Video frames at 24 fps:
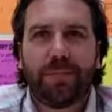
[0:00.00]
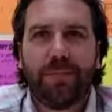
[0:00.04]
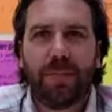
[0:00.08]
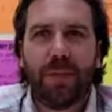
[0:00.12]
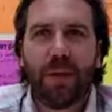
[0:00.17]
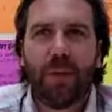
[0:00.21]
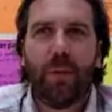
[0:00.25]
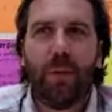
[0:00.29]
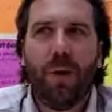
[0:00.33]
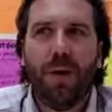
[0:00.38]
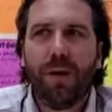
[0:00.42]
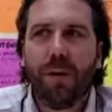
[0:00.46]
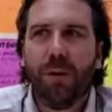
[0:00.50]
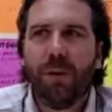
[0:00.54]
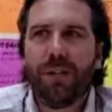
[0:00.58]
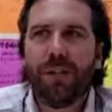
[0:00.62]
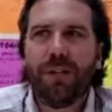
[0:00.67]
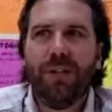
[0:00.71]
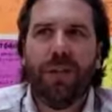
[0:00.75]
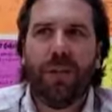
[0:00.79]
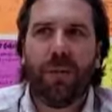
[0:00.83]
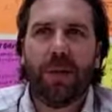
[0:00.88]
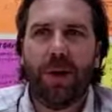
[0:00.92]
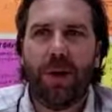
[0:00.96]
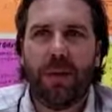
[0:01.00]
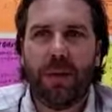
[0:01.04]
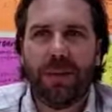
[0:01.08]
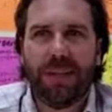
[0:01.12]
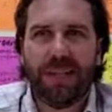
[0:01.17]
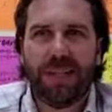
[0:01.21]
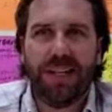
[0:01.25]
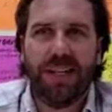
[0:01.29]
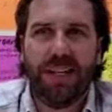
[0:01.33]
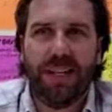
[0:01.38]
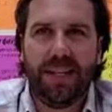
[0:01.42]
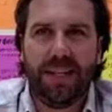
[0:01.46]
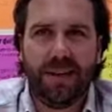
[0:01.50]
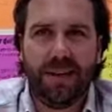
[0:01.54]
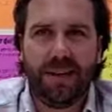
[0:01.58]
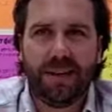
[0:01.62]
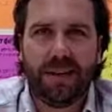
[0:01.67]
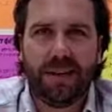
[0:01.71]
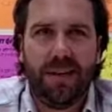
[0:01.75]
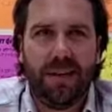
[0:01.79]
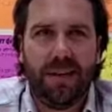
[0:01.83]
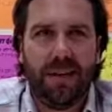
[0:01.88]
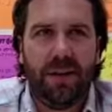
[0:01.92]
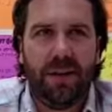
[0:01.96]
one question that we always get is,
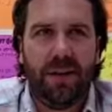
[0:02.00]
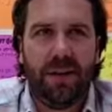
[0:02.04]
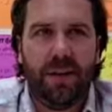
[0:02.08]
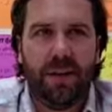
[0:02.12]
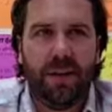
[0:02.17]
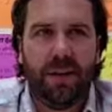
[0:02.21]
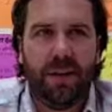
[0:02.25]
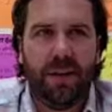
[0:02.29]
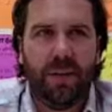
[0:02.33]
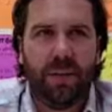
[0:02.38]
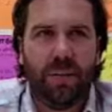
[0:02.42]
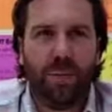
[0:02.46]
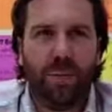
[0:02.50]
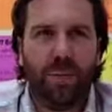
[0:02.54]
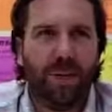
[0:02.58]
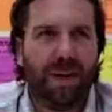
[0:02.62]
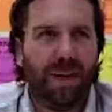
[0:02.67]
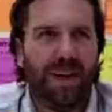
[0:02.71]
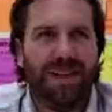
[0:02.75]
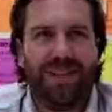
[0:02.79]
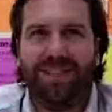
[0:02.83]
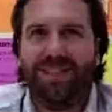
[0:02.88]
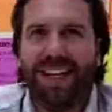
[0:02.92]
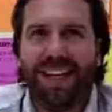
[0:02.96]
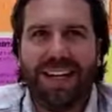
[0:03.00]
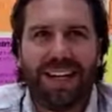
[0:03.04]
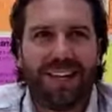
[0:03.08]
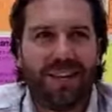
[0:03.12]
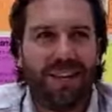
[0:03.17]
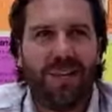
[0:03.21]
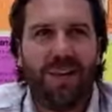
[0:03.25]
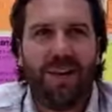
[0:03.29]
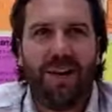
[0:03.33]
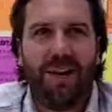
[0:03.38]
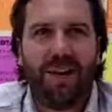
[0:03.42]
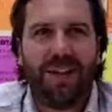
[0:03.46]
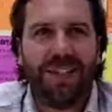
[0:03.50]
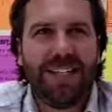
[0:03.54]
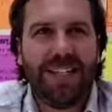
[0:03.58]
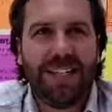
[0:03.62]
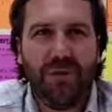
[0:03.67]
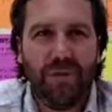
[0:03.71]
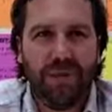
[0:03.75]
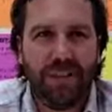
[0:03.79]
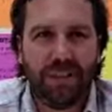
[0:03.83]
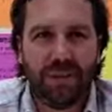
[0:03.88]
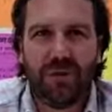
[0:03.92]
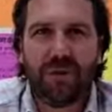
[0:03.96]
like, aren't I going
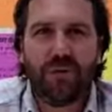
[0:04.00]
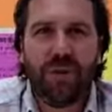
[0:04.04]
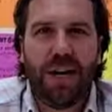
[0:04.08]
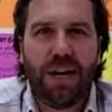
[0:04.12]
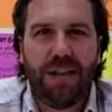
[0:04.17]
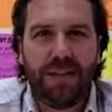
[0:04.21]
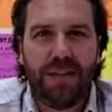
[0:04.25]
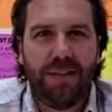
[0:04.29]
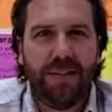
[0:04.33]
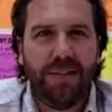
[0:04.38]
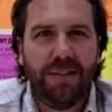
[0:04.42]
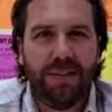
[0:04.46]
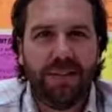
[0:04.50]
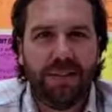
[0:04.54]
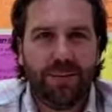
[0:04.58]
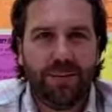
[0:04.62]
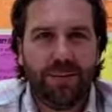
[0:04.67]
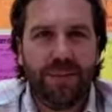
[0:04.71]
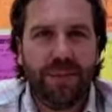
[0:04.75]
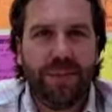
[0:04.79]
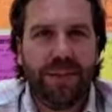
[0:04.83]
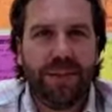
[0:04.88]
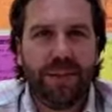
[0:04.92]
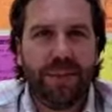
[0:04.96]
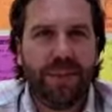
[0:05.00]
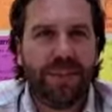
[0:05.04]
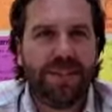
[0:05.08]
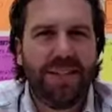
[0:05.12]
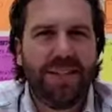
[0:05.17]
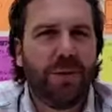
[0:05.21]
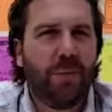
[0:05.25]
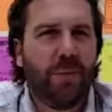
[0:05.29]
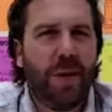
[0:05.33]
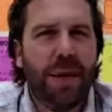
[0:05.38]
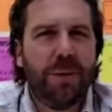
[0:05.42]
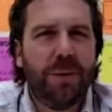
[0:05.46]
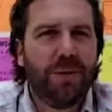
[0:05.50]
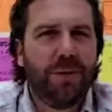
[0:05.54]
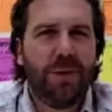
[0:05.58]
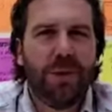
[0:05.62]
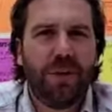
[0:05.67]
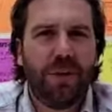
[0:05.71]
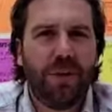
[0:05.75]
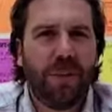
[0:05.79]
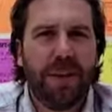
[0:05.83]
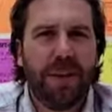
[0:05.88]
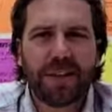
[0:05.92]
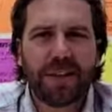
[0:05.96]
to be distracted? Why would you
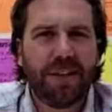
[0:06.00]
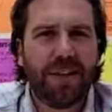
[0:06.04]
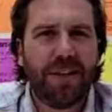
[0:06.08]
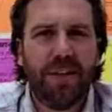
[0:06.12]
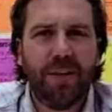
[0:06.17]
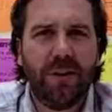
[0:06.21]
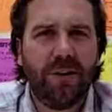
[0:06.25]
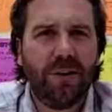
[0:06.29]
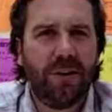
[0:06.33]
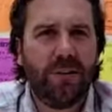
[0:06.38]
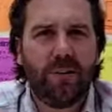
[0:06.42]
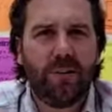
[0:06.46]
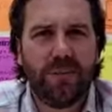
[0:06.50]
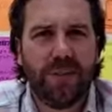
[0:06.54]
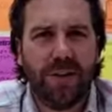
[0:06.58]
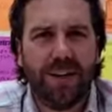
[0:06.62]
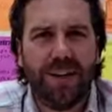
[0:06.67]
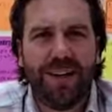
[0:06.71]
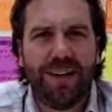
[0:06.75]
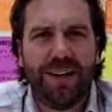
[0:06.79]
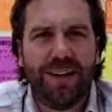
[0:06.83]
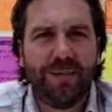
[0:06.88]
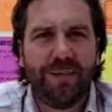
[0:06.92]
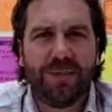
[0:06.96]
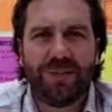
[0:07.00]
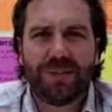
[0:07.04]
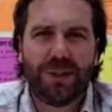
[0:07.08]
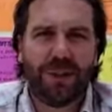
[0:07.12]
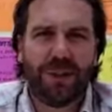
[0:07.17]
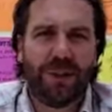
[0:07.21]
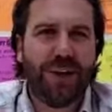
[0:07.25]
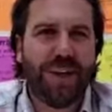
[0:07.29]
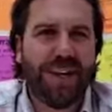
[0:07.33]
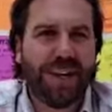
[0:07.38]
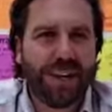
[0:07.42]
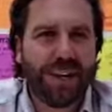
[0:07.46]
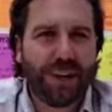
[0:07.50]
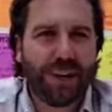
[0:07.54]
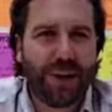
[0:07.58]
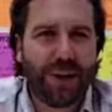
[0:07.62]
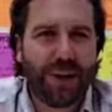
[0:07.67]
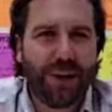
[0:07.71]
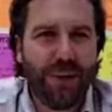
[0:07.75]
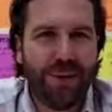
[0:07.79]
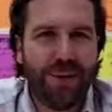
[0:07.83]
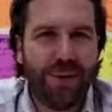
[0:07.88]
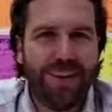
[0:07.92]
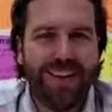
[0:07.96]
go to Mexico to learn how to
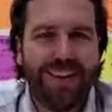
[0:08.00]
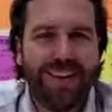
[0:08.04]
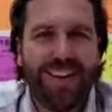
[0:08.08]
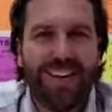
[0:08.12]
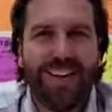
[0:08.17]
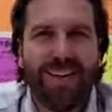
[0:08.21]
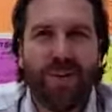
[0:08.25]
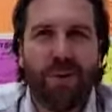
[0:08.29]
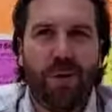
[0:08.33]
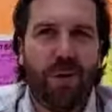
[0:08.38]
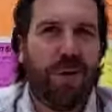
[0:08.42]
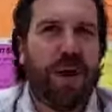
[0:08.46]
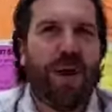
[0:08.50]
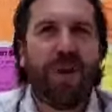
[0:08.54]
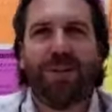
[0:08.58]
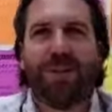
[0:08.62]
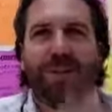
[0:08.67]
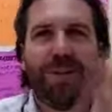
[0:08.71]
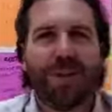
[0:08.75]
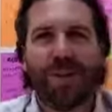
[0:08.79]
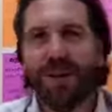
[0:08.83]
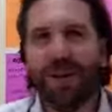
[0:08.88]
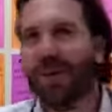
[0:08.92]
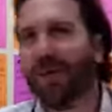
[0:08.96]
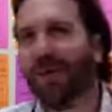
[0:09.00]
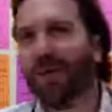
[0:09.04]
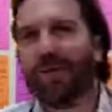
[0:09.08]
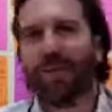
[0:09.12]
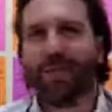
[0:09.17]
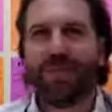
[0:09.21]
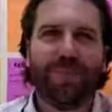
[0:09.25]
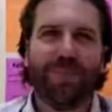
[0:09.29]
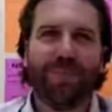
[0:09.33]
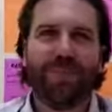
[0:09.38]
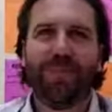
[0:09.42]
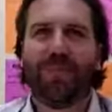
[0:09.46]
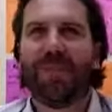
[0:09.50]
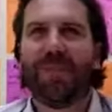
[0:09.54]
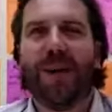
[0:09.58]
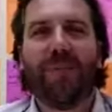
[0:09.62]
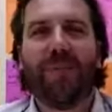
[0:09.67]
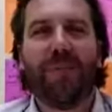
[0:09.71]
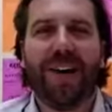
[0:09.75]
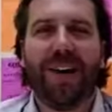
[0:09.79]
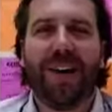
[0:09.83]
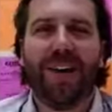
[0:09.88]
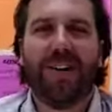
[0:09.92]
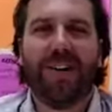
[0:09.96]
code? Or why would you go
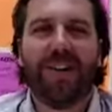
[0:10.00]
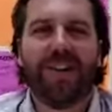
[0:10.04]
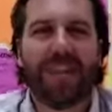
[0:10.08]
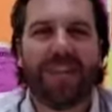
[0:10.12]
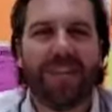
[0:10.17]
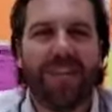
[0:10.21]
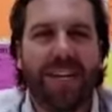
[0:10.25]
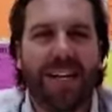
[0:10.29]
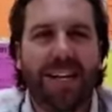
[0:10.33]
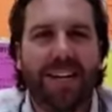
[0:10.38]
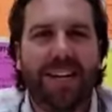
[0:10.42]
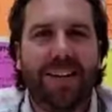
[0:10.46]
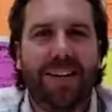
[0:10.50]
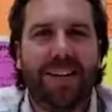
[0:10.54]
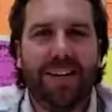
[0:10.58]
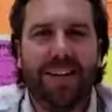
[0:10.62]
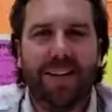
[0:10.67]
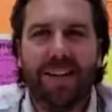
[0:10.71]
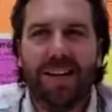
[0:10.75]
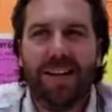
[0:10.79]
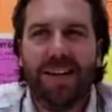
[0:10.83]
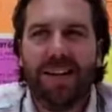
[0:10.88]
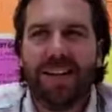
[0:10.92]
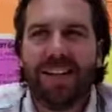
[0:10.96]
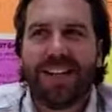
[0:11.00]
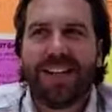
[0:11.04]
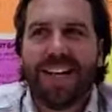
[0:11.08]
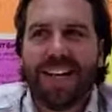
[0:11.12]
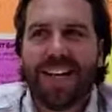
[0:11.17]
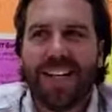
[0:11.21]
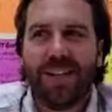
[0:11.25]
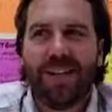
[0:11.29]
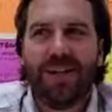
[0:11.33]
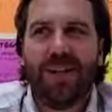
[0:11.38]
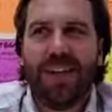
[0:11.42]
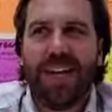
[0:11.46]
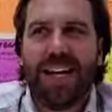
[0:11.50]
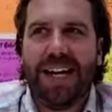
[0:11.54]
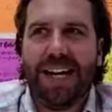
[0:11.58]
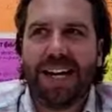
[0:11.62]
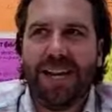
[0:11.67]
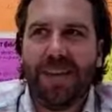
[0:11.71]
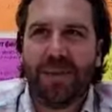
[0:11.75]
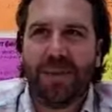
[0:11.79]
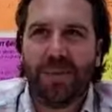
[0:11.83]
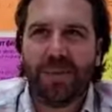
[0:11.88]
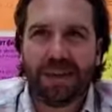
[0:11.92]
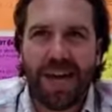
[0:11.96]
somewhere else? And the answer to
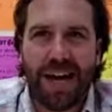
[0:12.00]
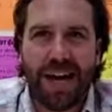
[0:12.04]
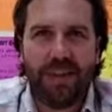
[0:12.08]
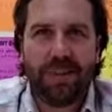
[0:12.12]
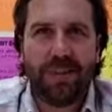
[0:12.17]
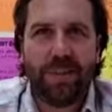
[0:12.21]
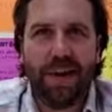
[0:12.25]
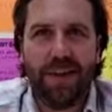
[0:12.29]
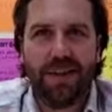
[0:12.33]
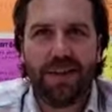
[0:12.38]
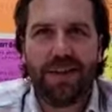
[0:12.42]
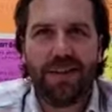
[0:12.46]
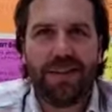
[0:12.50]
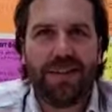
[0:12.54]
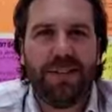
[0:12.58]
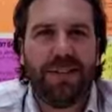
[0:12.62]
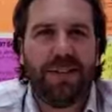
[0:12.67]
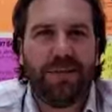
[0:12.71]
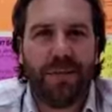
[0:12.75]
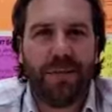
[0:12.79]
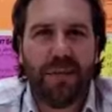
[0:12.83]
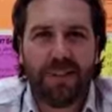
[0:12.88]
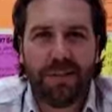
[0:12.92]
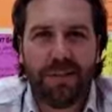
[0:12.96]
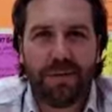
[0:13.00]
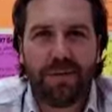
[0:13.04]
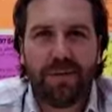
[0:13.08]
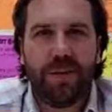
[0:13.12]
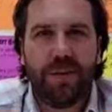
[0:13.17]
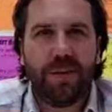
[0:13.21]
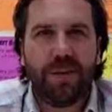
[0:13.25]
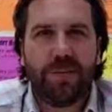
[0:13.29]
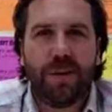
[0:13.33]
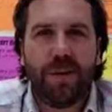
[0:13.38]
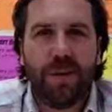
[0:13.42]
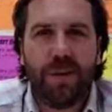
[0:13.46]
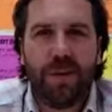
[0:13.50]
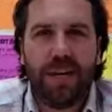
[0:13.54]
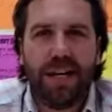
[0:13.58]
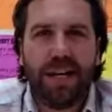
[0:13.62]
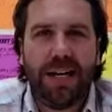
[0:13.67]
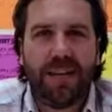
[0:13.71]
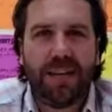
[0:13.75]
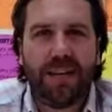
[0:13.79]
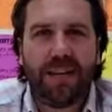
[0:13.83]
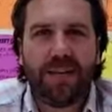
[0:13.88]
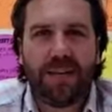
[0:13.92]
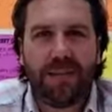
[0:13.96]
that, it was a hypothesis for us at first, but we
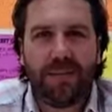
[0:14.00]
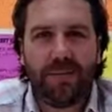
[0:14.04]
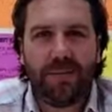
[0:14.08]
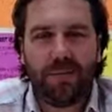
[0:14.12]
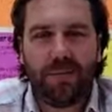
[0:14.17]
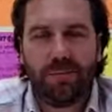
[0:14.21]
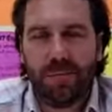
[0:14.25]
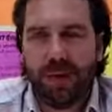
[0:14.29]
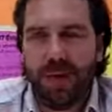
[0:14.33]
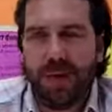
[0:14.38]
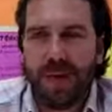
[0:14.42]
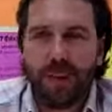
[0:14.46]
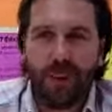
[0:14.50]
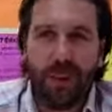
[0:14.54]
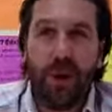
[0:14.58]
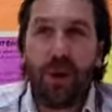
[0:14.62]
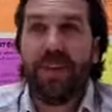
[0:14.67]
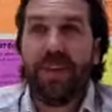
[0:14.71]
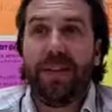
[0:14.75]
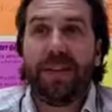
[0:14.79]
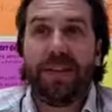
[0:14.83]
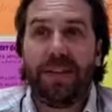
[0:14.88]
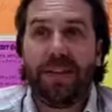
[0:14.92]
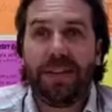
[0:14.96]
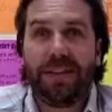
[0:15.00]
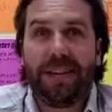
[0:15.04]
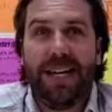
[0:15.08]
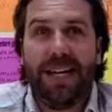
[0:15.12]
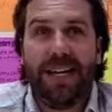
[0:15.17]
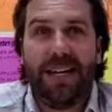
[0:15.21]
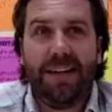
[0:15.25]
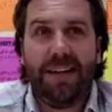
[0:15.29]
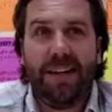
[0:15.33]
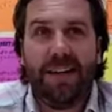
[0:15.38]
had this hypothesis that